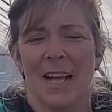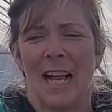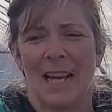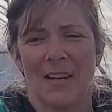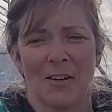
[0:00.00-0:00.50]

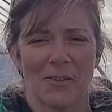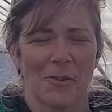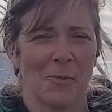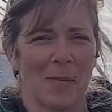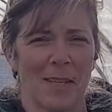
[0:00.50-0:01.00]
And
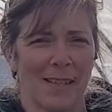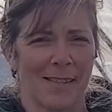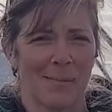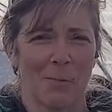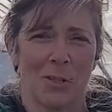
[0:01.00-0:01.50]
also
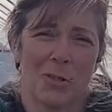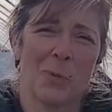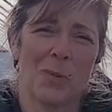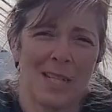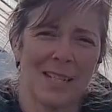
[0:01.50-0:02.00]
because we just
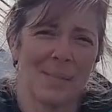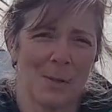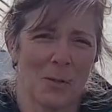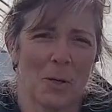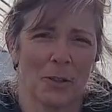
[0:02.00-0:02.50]
don't need as
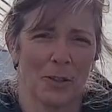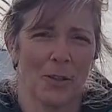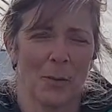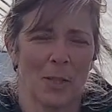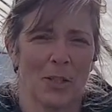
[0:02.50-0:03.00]
much water in
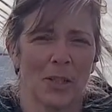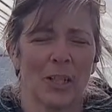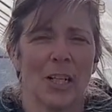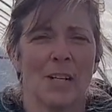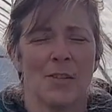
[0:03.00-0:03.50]
the winter.
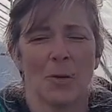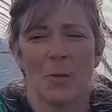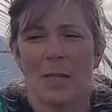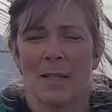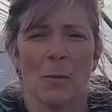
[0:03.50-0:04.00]
So
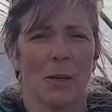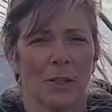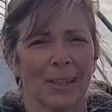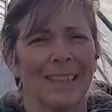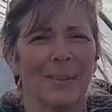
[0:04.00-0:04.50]
we did
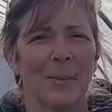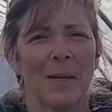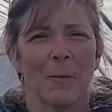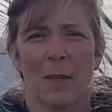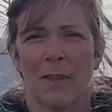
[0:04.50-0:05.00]
water a little
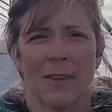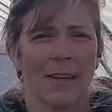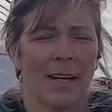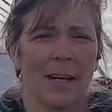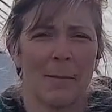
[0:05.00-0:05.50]
bit with
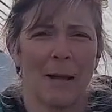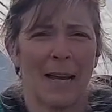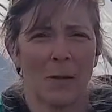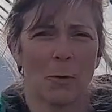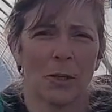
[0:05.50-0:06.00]
um,
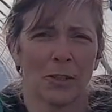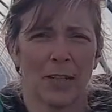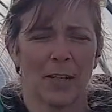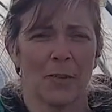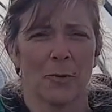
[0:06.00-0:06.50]
hand
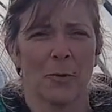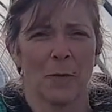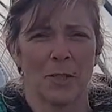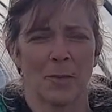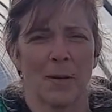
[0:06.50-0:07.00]
watering through the
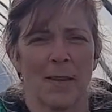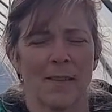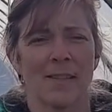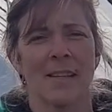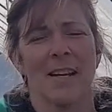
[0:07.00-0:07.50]
winter
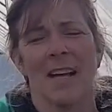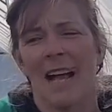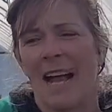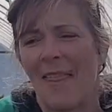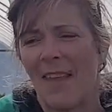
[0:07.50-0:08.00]
months.
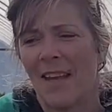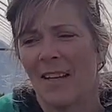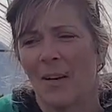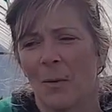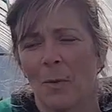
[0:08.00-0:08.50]
And
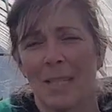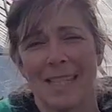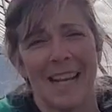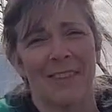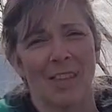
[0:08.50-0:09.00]
then we
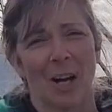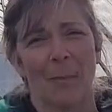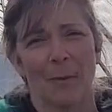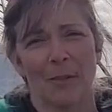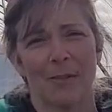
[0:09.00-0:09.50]
did have a
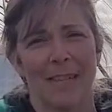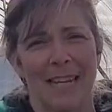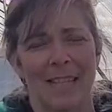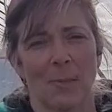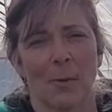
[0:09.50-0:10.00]
couple of
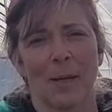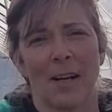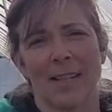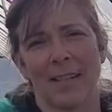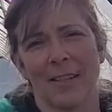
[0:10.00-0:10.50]
days where we
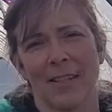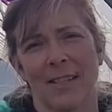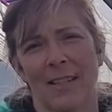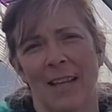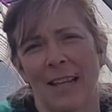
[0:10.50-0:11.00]
got down
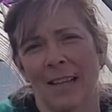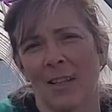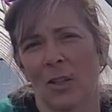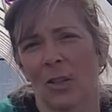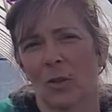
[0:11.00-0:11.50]
into like
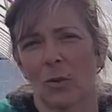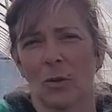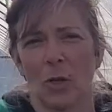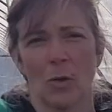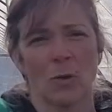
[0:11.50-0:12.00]
the
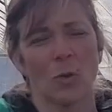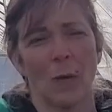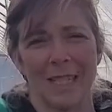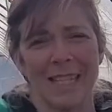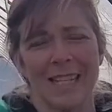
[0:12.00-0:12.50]
low
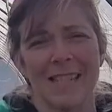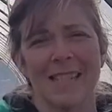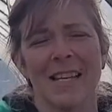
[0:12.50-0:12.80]
20s